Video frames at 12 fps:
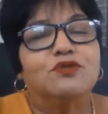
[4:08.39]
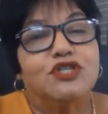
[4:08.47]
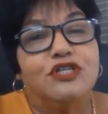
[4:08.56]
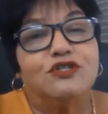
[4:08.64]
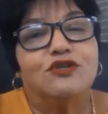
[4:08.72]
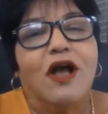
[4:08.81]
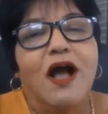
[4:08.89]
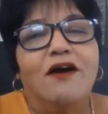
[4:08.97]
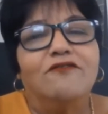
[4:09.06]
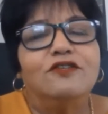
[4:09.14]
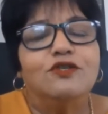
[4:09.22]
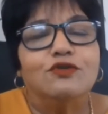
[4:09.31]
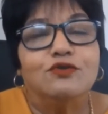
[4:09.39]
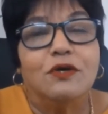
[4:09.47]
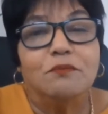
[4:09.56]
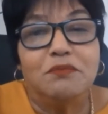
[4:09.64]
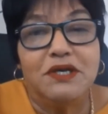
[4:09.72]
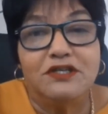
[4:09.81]
she to Harvard to do
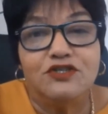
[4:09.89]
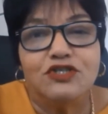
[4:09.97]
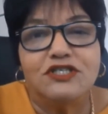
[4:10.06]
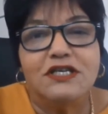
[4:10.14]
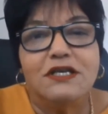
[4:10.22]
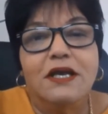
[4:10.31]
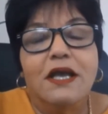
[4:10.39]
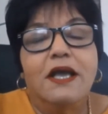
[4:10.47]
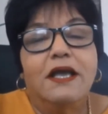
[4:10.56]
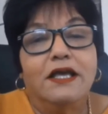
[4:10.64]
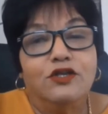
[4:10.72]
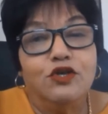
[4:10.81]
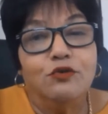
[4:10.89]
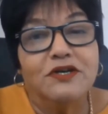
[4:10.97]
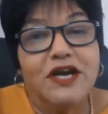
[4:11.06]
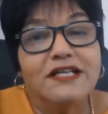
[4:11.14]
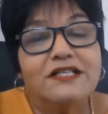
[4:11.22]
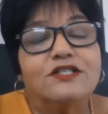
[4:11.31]
a PhD in human
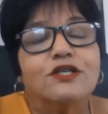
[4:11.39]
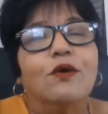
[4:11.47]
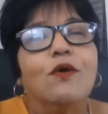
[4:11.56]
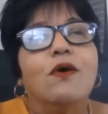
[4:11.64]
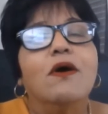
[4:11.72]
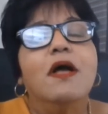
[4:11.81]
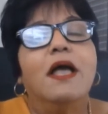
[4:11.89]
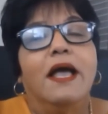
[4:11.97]
rights law,